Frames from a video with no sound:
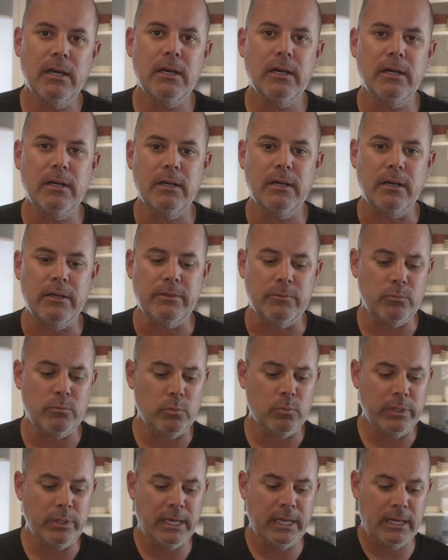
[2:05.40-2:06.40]

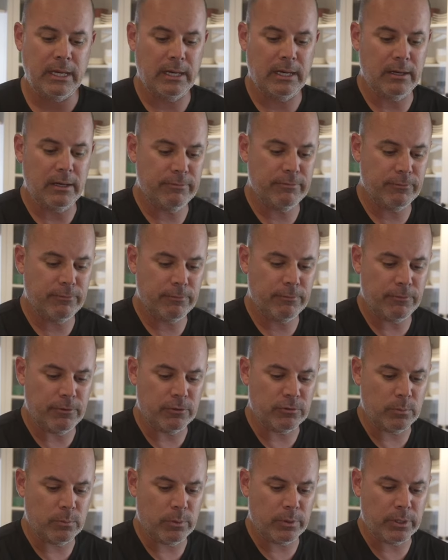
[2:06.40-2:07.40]

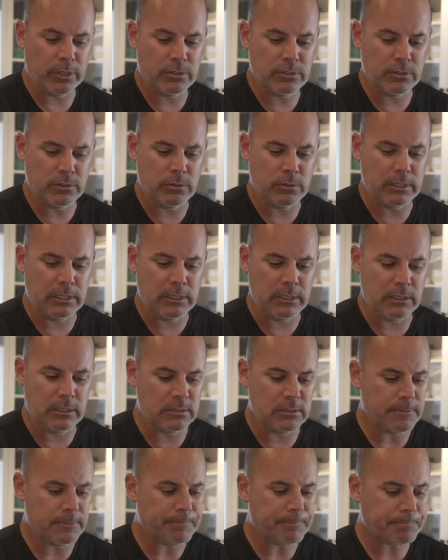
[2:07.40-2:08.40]
First one we're going to do
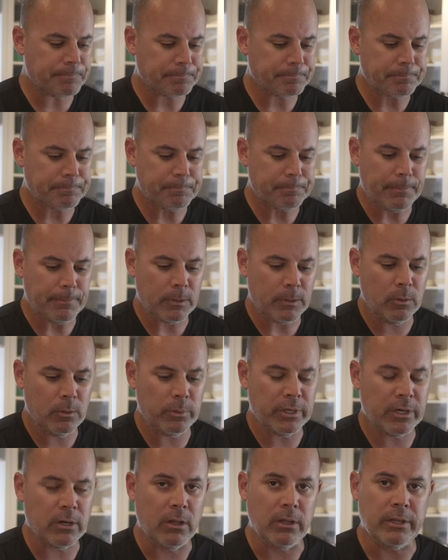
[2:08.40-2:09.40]
is,
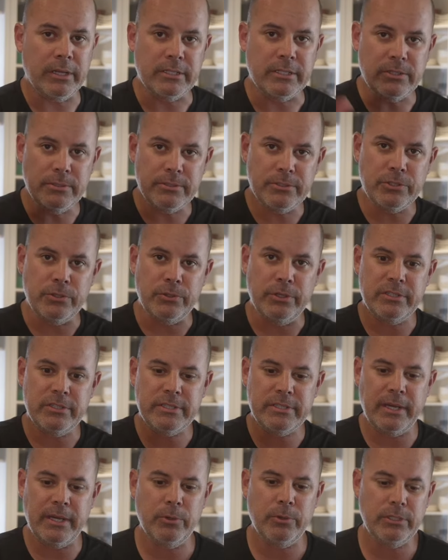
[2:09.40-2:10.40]
we call it a tuna
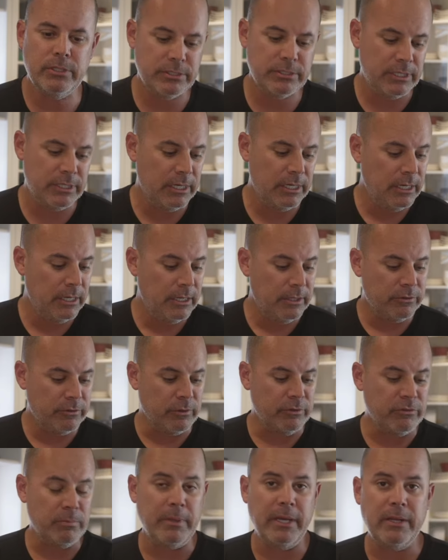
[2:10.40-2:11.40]
sandwich.
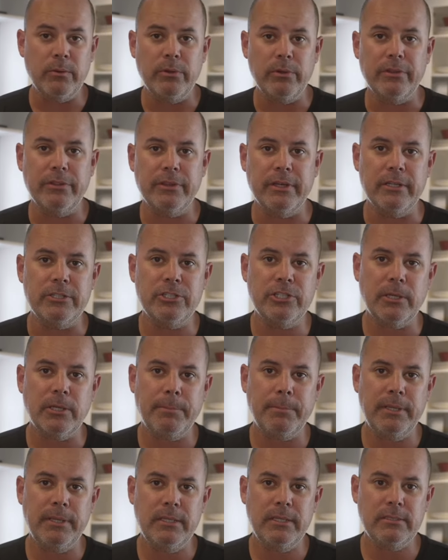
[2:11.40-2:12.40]
So it's made with
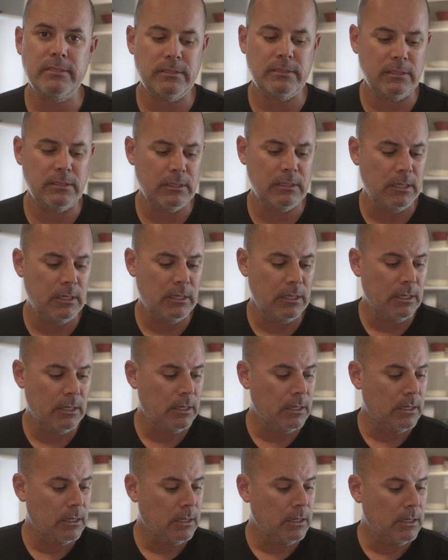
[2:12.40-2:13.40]
chickpeas.
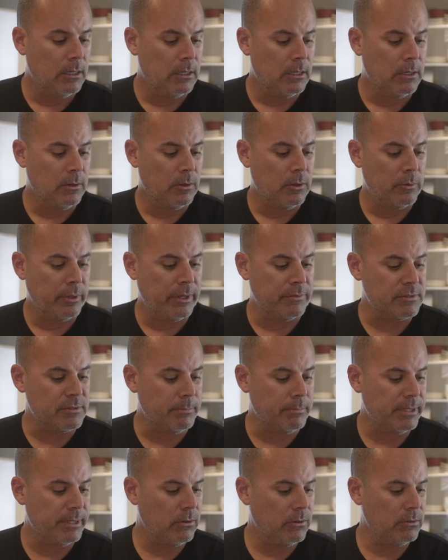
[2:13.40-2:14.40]
We have some
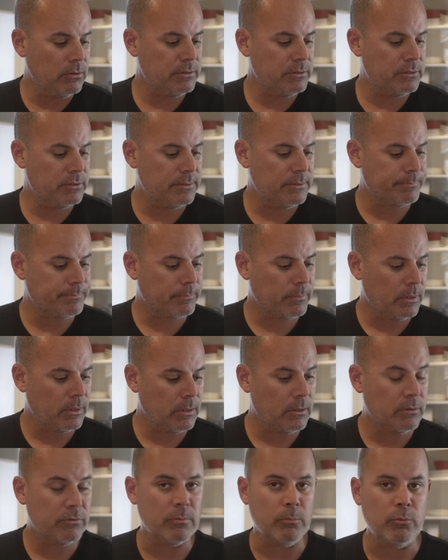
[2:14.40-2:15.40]
pickles,
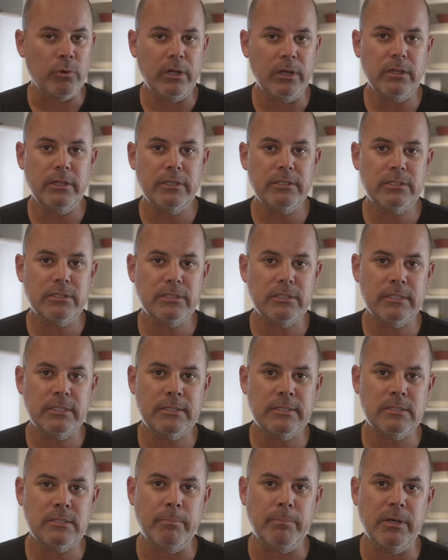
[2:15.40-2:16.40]
some relish,
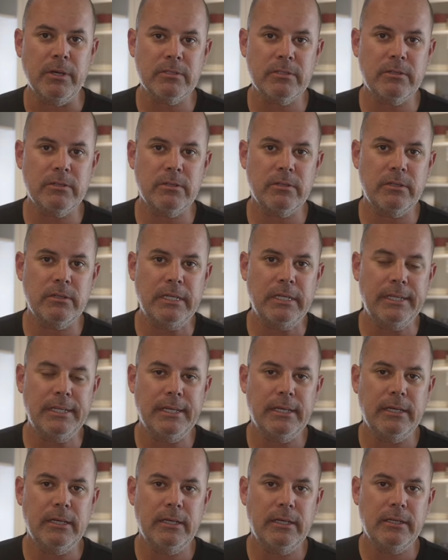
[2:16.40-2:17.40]
some mustard,
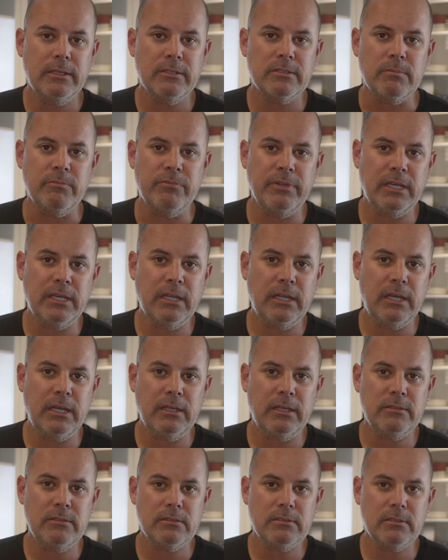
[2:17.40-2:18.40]
some
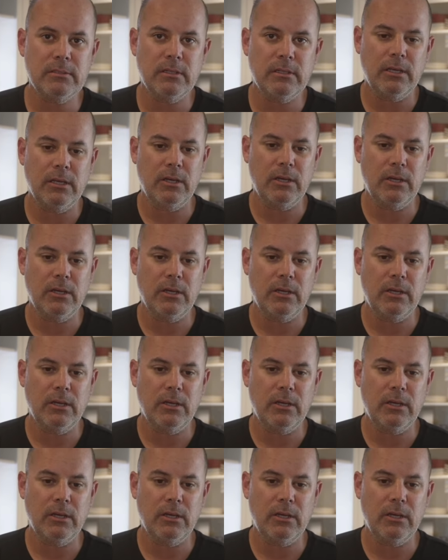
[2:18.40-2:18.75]
veganese.